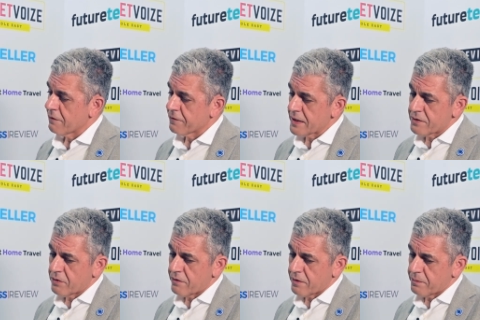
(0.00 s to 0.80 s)
uh, for that,
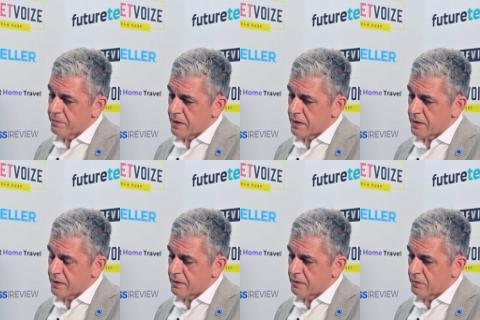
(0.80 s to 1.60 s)
we, have a,
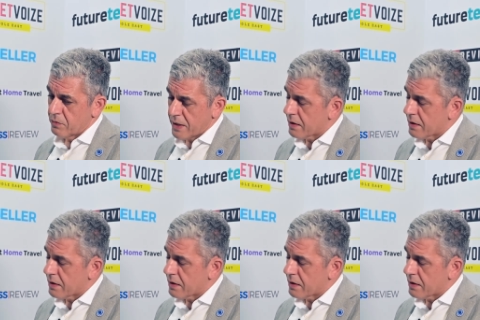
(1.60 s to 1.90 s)
uh, we